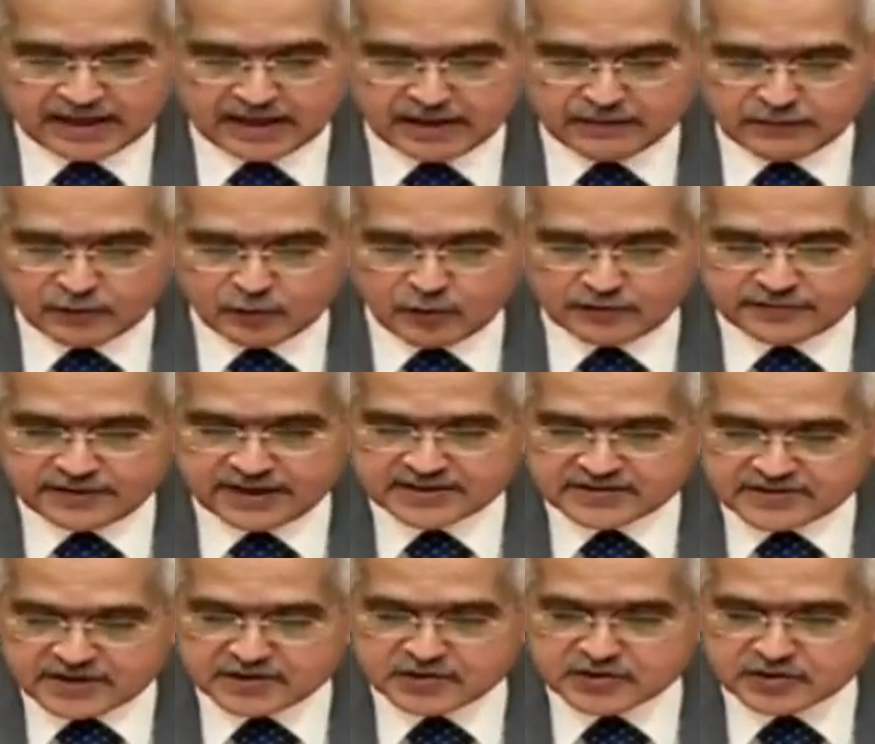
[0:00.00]
In view of the
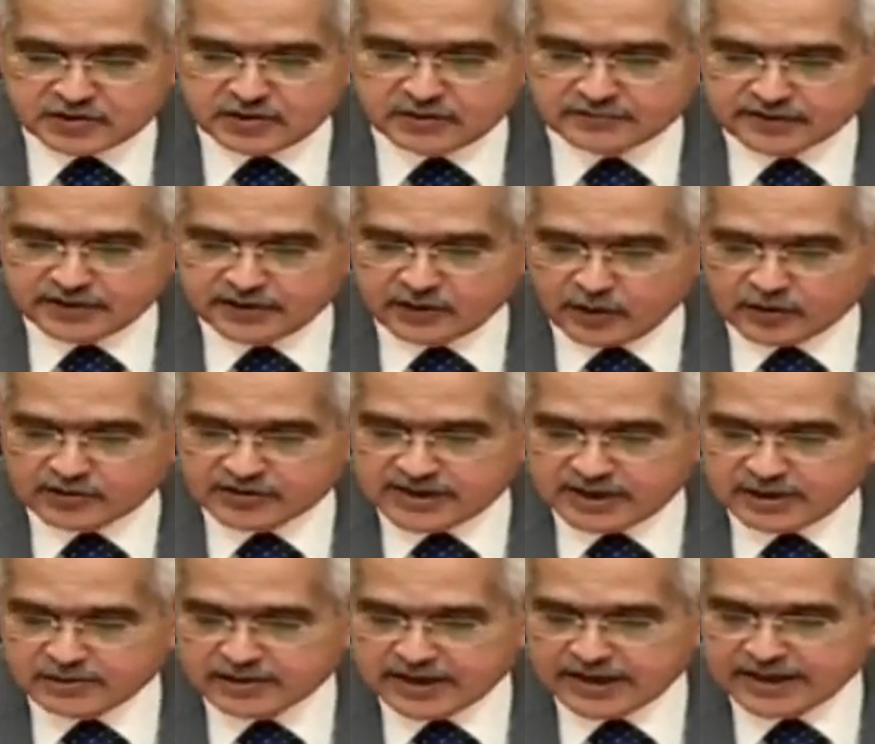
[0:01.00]
extension of the
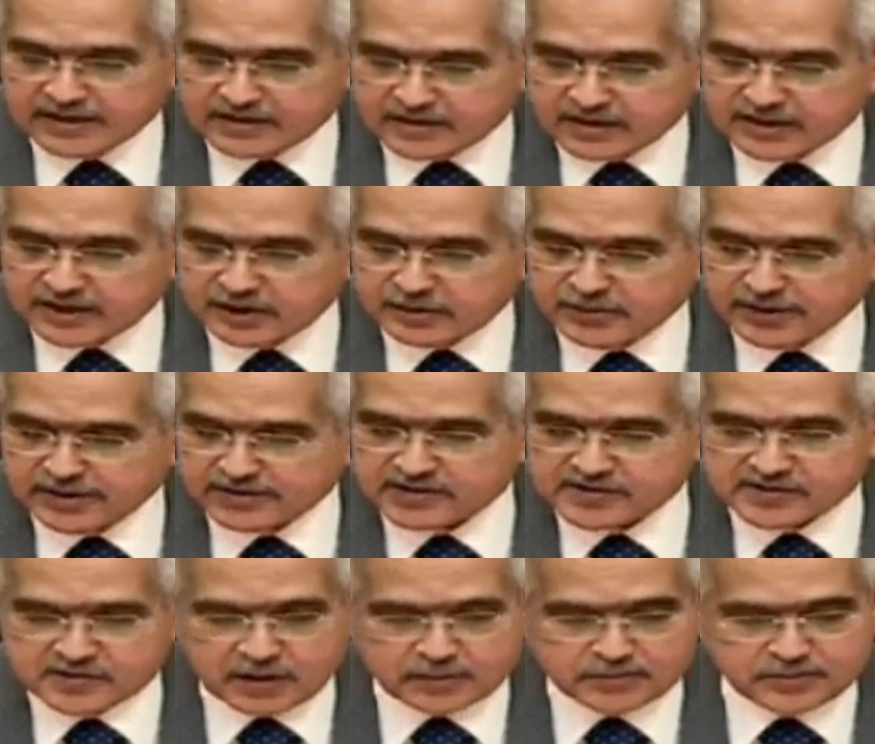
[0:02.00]
lockdown and continuing
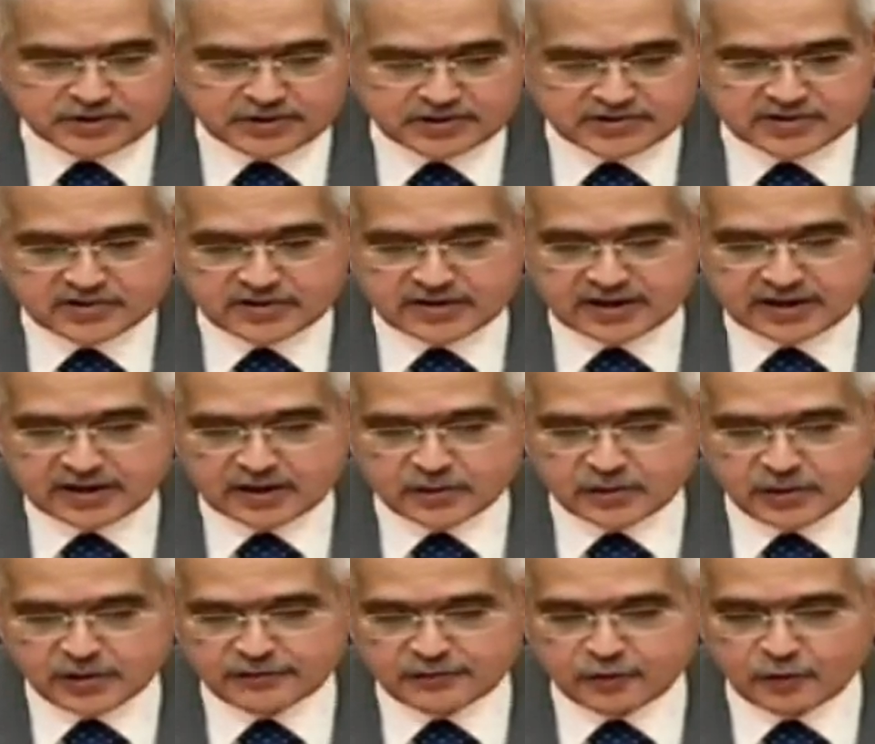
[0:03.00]
disruptions on
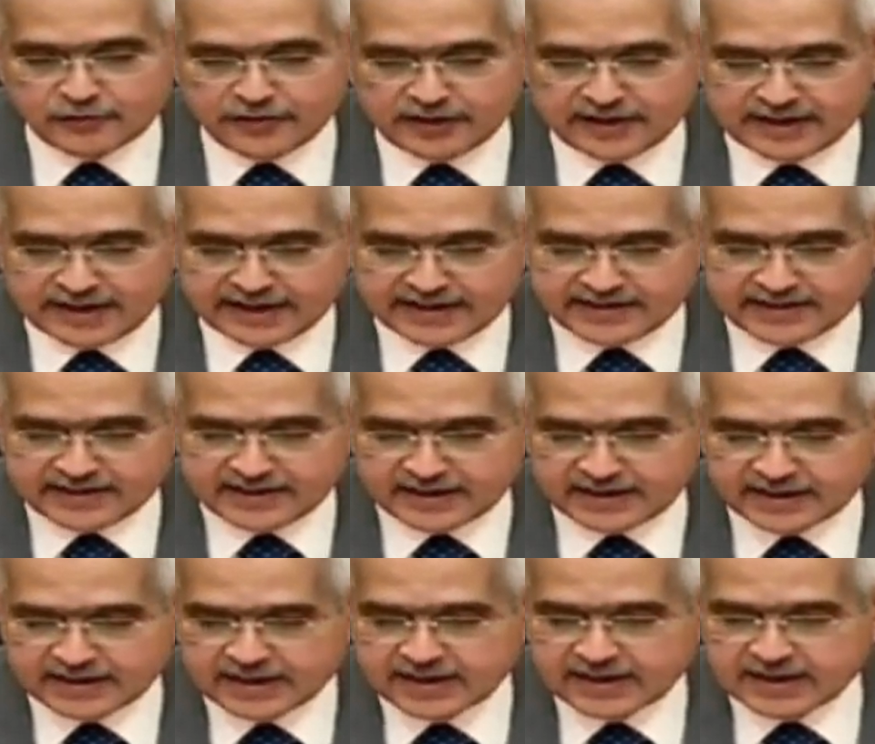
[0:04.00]
account of
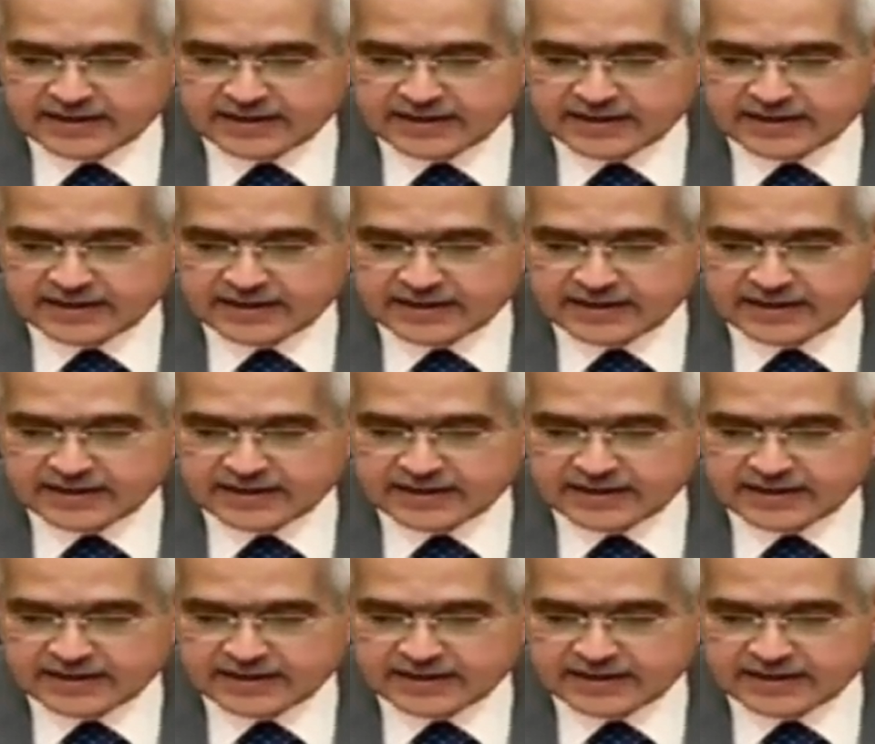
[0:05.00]
COVID-19,